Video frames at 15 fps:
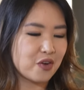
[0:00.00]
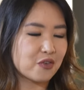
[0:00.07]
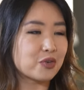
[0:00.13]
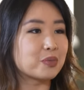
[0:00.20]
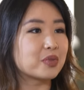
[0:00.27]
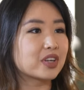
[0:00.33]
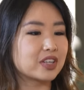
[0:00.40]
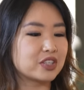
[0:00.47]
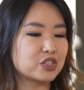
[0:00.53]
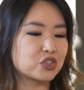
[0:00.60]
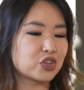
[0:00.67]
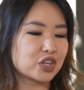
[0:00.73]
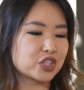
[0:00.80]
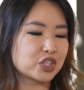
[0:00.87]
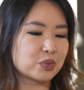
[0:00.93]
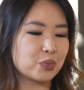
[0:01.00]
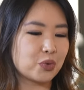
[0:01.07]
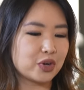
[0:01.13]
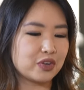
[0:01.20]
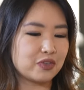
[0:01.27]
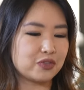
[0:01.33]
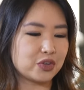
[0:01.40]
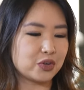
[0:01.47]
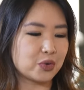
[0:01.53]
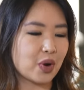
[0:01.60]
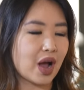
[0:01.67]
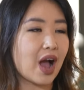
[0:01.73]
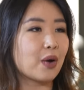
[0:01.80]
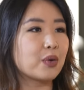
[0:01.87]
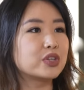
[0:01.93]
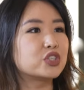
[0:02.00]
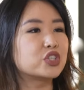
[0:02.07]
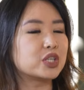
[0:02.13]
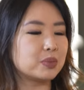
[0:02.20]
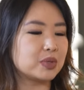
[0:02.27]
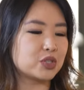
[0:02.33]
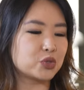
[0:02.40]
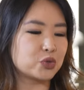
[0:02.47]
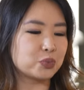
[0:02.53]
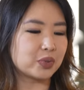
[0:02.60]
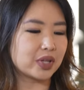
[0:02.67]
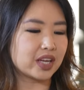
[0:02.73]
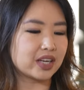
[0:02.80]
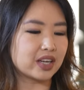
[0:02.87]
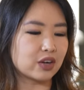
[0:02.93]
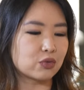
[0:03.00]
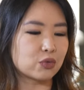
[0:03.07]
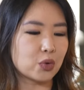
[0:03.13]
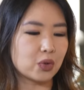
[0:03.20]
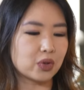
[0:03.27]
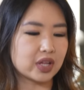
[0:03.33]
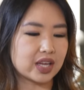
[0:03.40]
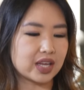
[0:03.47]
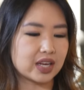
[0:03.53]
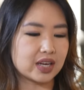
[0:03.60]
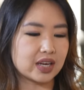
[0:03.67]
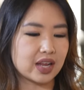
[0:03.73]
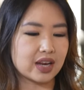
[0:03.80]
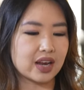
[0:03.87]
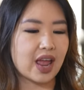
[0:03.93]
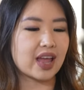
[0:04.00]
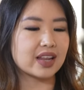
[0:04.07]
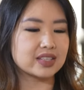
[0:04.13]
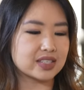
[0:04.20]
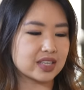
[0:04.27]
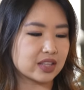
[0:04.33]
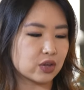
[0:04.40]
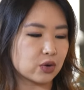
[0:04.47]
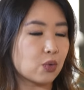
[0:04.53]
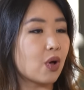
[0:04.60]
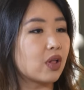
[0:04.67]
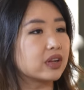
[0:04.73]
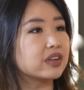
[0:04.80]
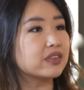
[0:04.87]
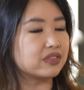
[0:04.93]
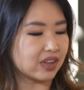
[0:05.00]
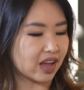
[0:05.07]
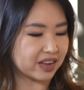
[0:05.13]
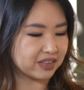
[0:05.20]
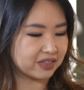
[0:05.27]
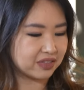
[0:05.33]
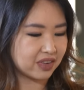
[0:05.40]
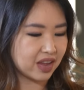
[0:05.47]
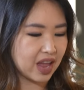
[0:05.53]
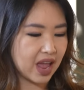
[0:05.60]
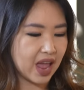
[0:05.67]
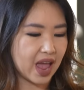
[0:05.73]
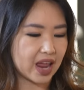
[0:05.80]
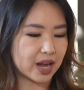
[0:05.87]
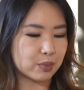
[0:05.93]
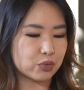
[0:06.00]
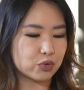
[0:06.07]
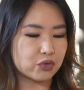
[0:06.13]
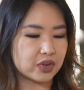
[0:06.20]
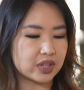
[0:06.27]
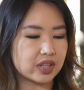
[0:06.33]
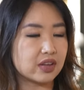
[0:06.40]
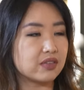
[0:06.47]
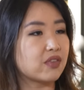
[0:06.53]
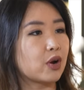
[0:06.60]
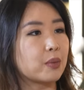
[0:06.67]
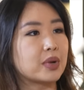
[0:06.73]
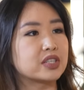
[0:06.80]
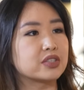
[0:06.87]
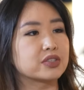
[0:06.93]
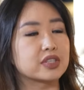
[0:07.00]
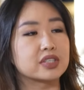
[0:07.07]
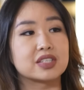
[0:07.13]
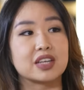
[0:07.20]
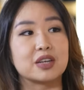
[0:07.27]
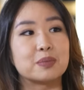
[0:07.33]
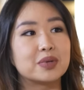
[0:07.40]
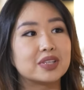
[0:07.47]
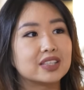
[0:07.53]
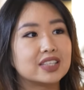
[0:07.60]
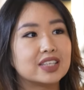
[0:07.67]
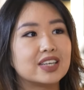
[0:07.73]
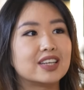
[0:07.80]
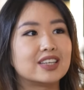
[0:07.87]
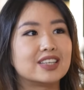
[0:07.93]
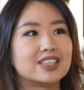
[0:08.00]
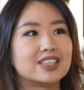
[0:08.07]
from the construction point of view, how has Shimizu played a role in enhancing the quality of life and improving the environmental sustainability in